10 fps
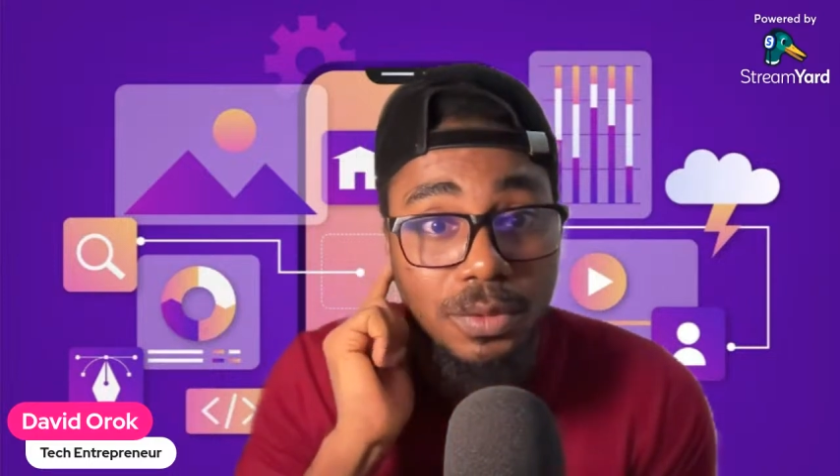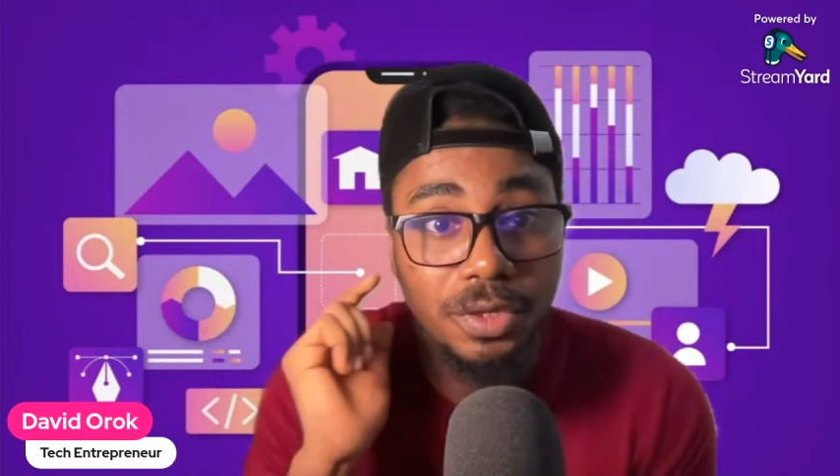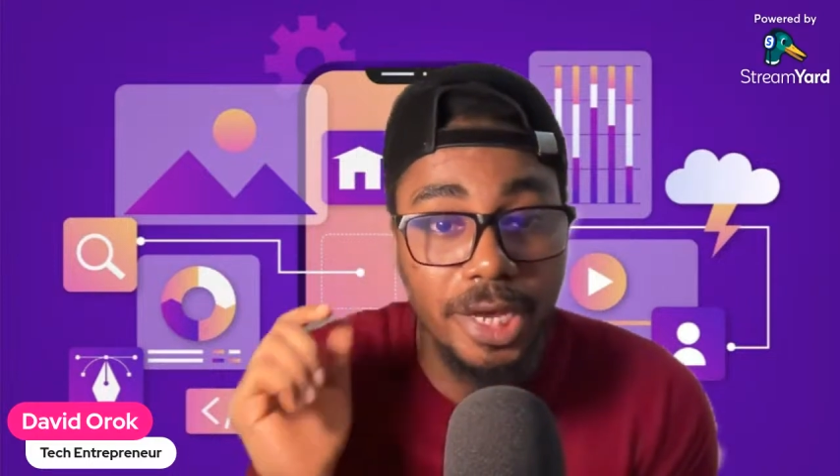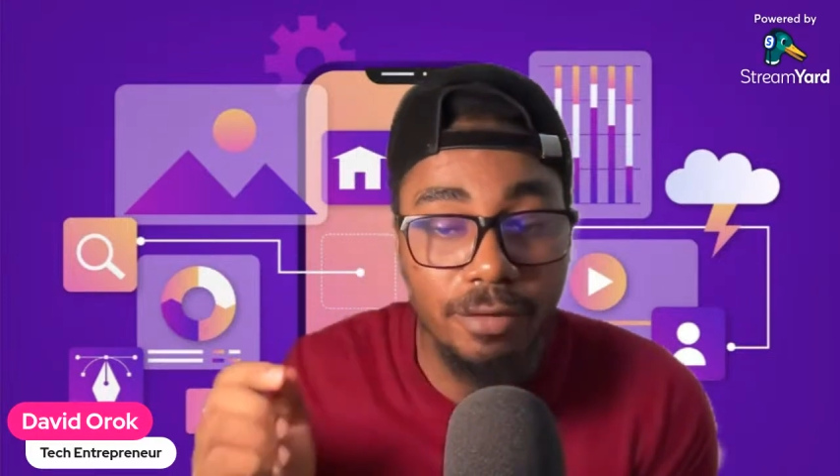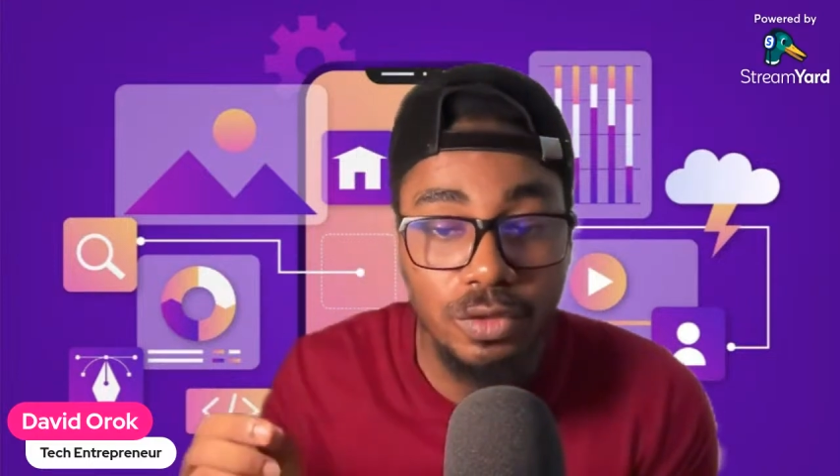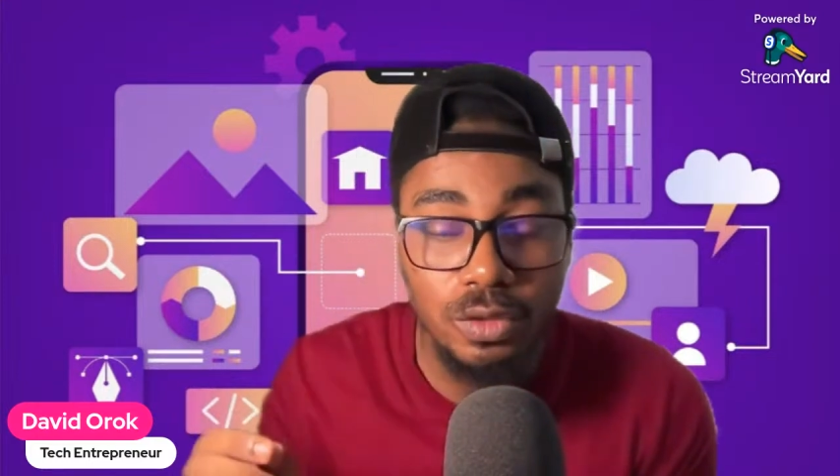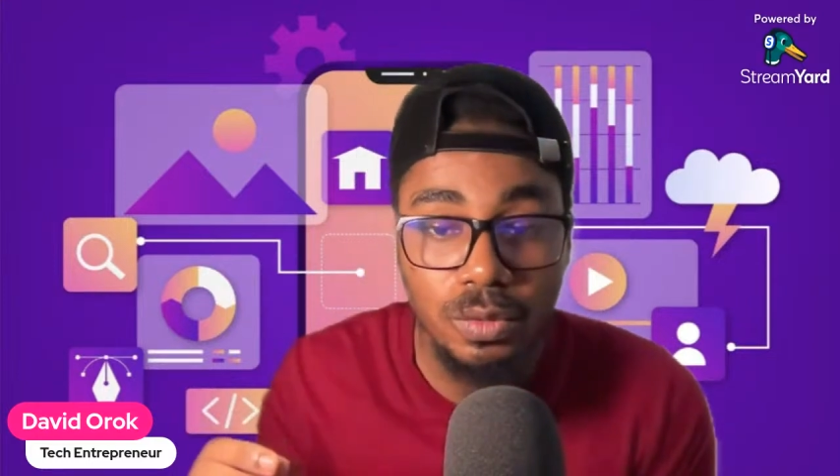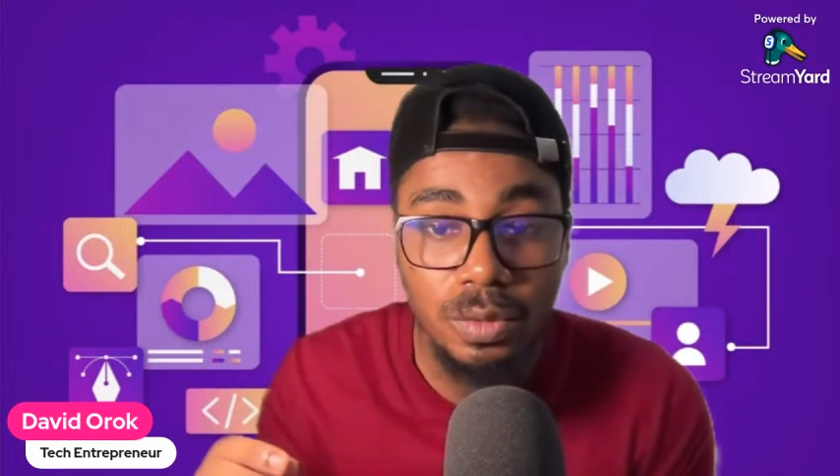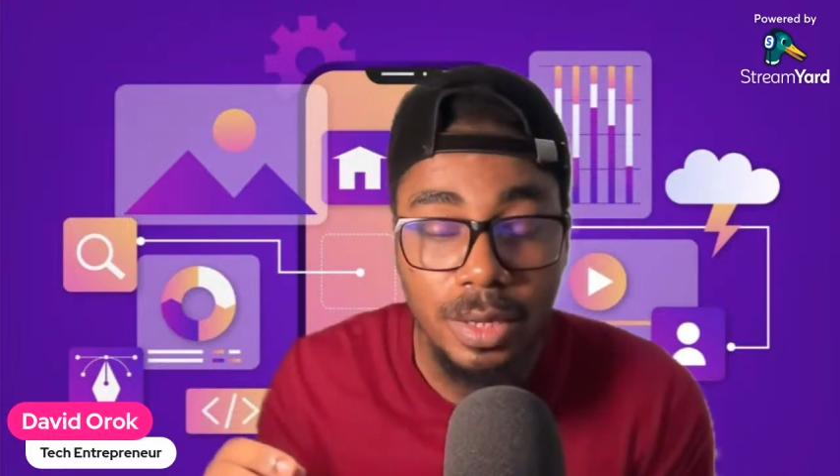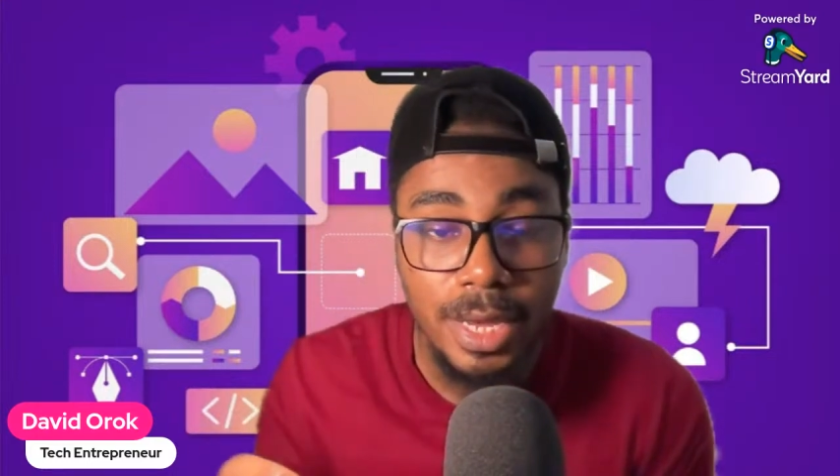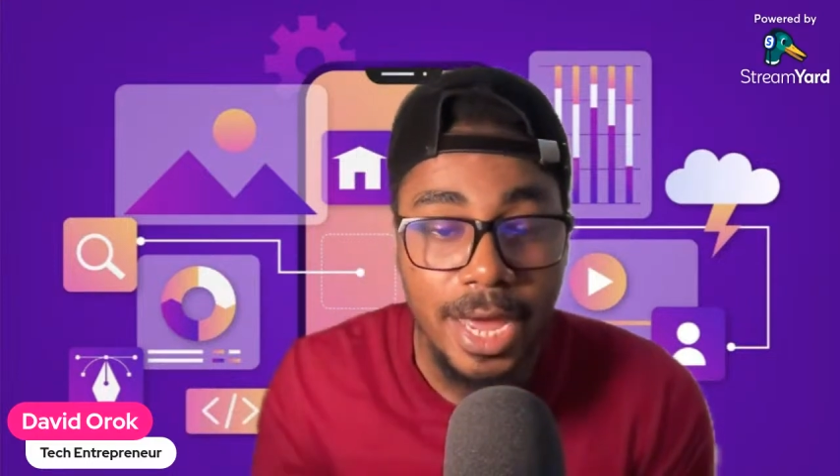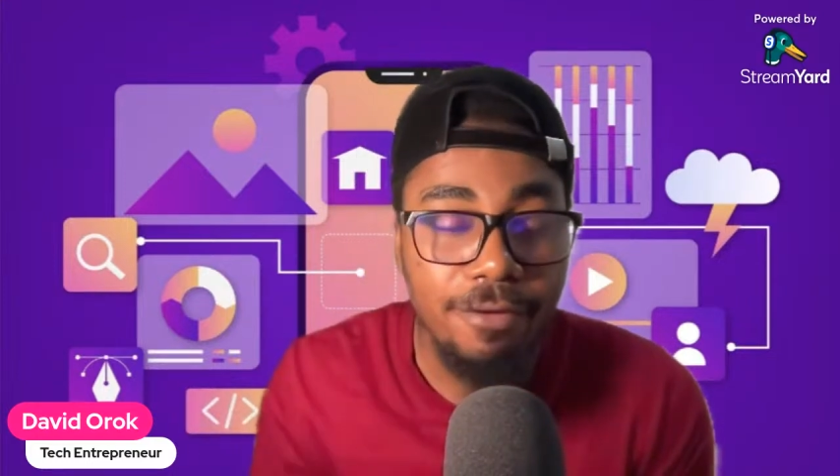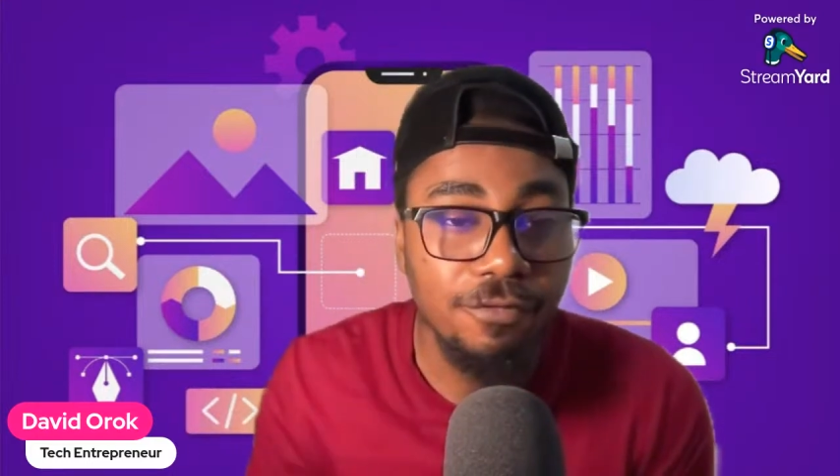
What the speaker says: You have to have